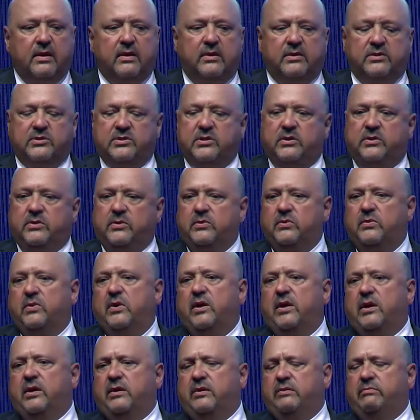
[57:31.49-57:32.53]

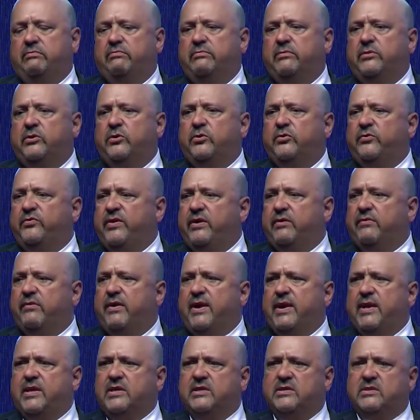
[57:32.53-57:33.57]
So UV
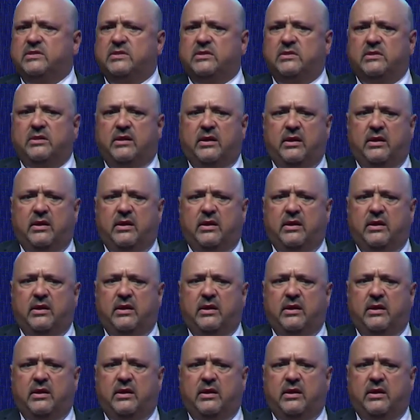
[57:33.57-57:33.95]
rays